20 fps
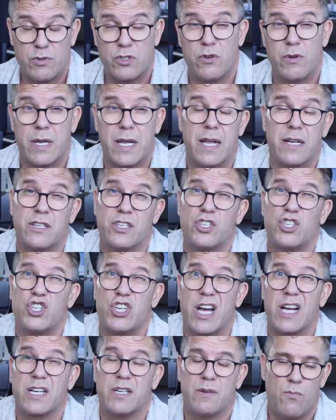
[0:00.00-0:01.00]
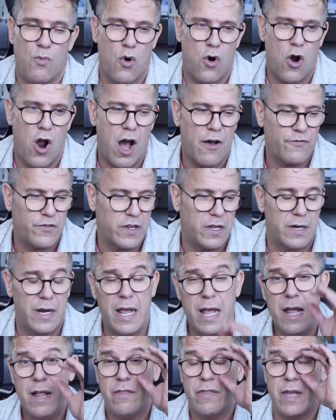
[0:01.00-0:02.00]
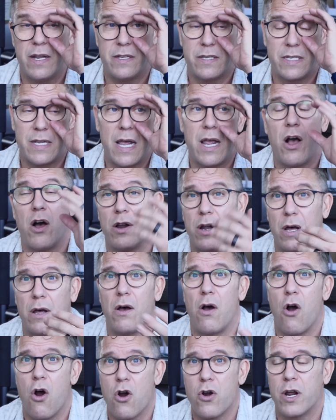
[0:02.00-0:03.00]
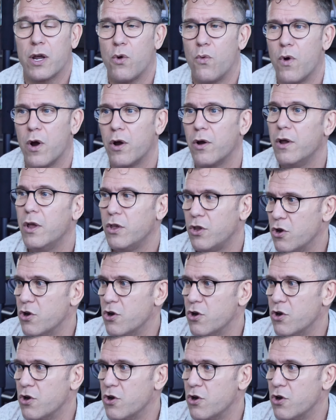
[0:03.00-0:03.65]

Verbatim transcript: So it gets checked more often than say on an Arctic where